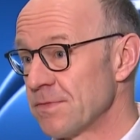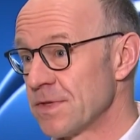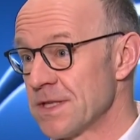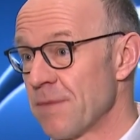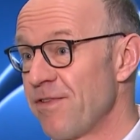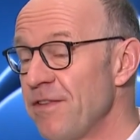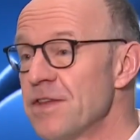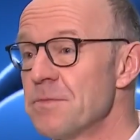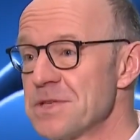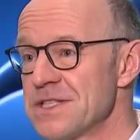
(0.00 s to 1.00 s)
was up
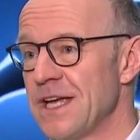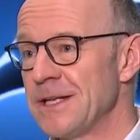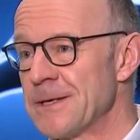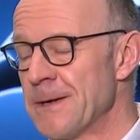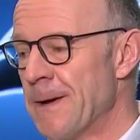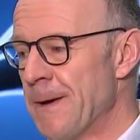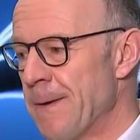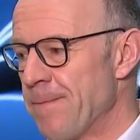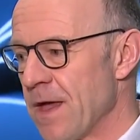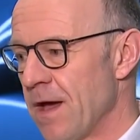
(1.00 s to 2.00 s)
15%.
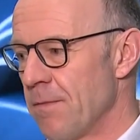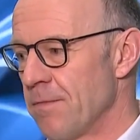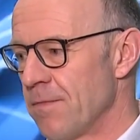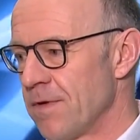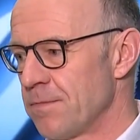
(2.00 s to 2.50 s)
Um,